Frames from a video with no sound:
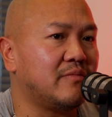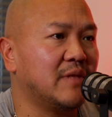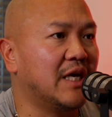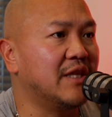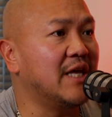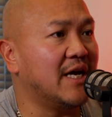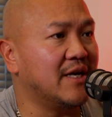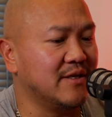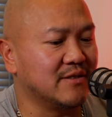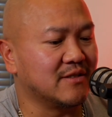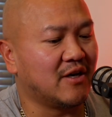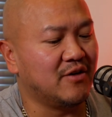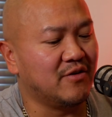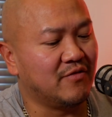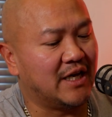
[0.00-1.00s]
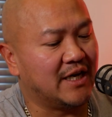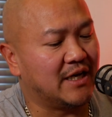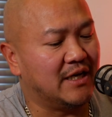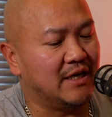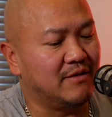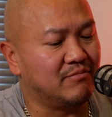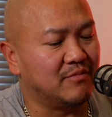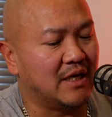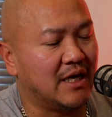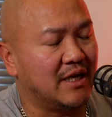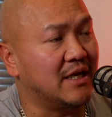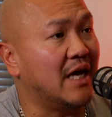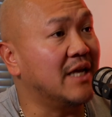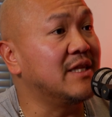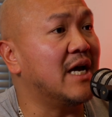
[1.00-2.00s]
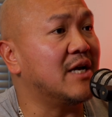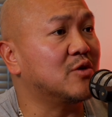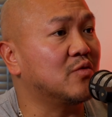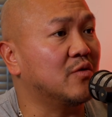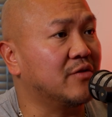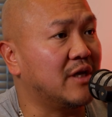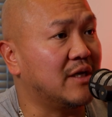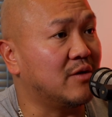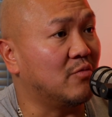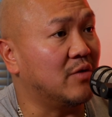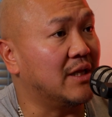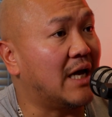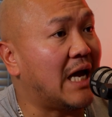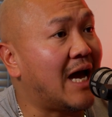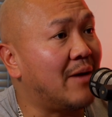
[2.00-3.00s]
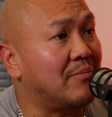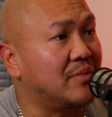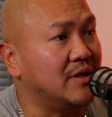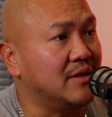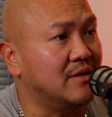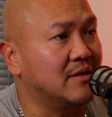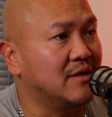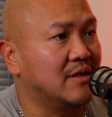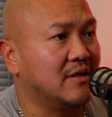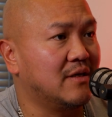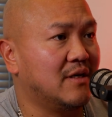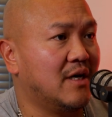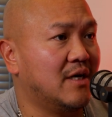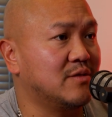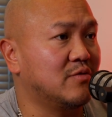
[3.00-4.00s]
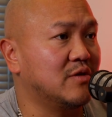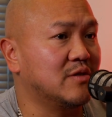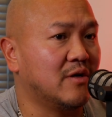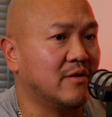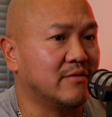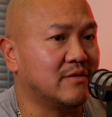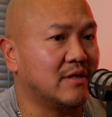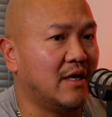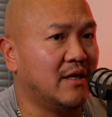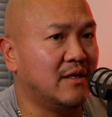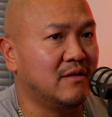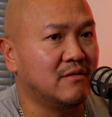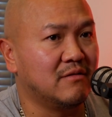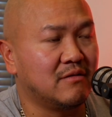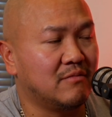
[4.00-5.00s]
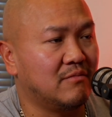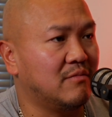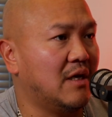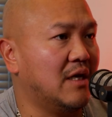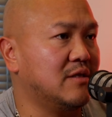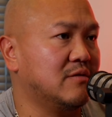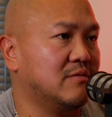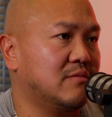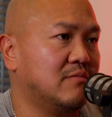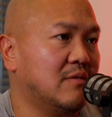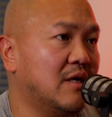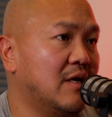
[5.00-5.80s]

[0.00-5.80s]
that is kind of like a natural thing that will happen as a result. And it's